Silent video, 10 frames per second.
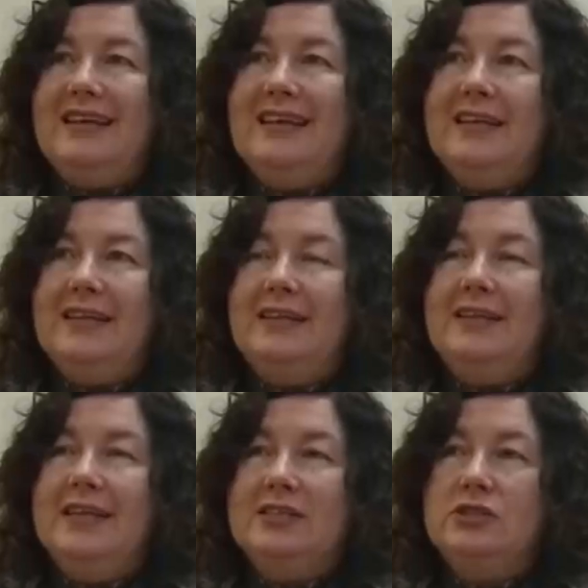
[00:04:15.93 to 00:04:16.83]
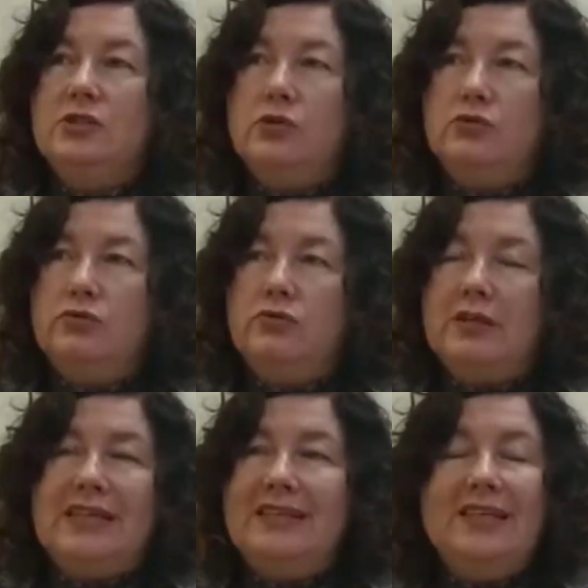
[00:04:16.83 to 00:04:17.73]
it
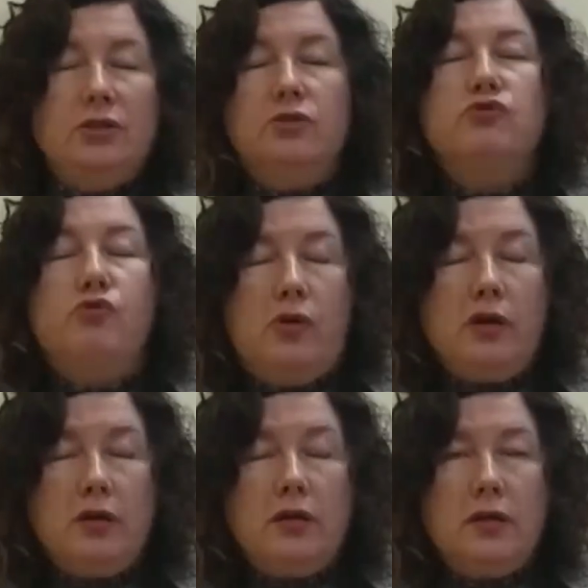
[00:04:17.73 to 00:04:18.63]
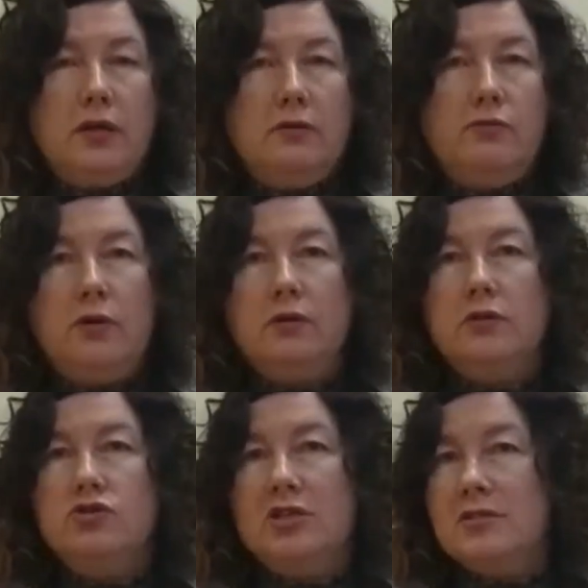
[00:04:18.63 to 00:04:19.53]
did not work. It worked
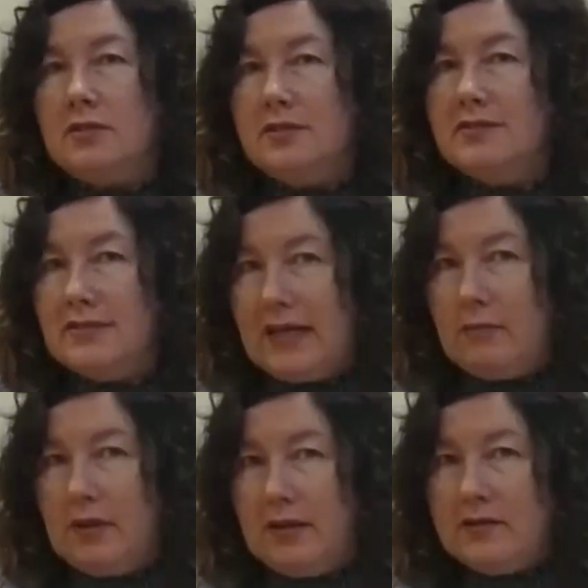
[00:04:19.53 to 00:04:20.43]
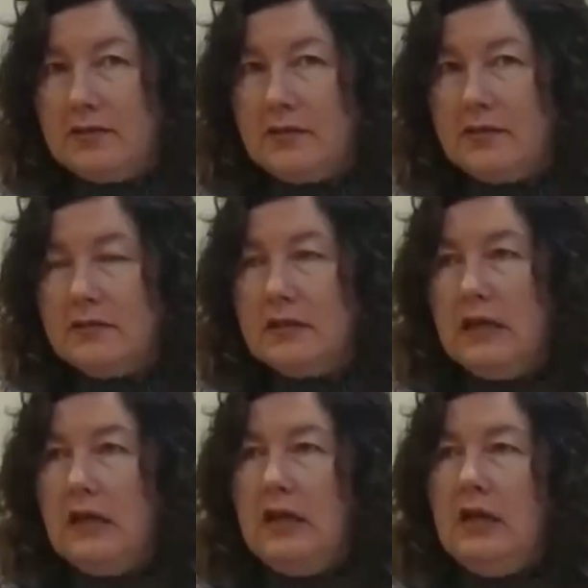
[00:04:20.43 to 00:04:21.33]
just in some lessons,
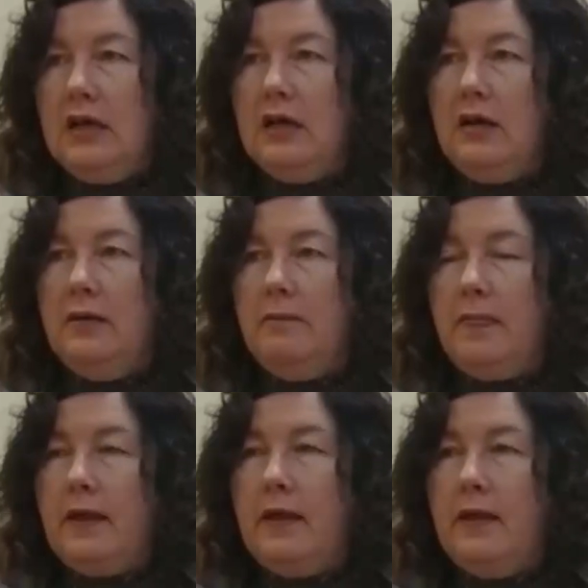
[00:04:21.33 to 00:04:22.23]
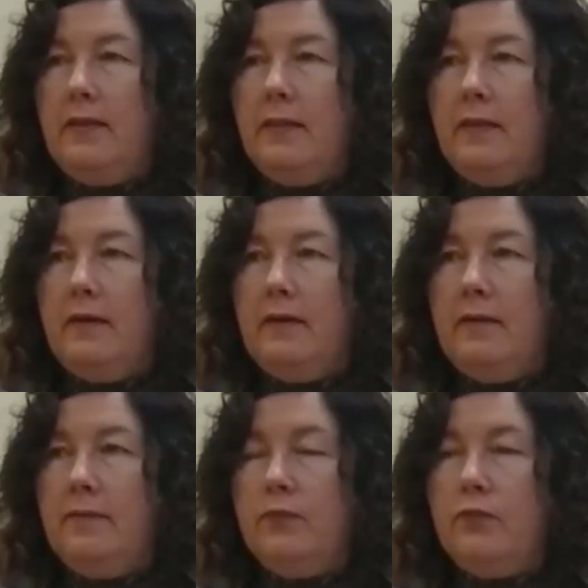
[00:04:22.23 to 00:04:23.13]
and
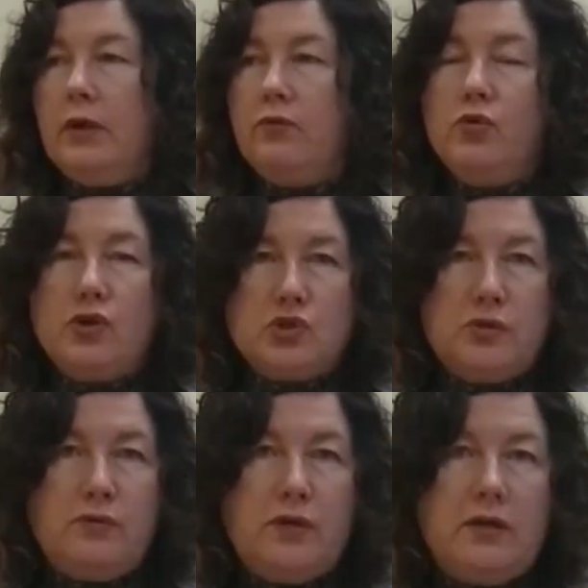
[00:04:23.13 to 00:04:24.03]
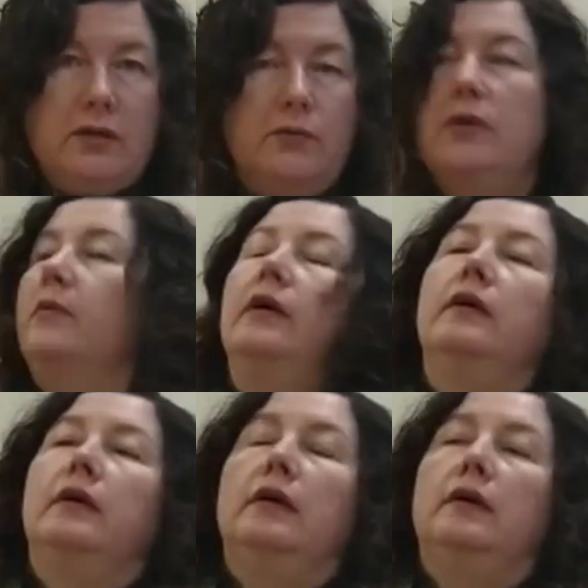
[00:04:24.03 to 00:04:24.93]
we
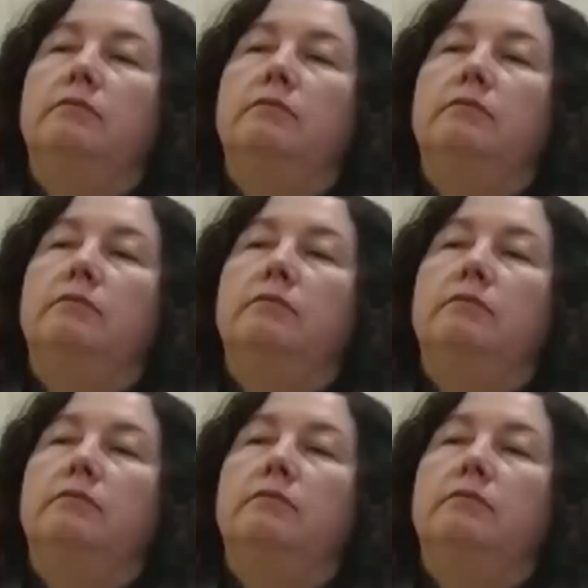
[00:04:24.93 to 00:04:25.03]
were